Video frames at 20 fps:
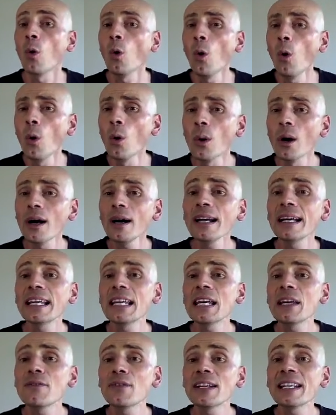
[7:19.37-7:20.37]
or
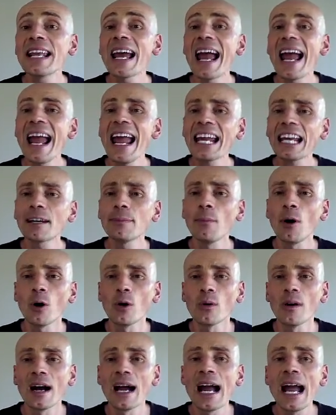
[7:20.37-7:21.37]
even
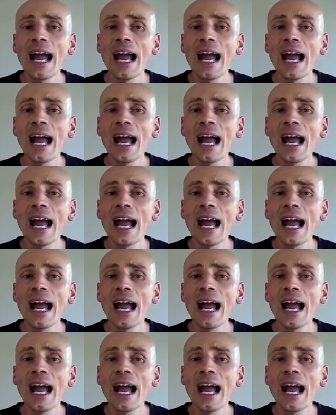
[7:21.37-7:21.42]
ECMO,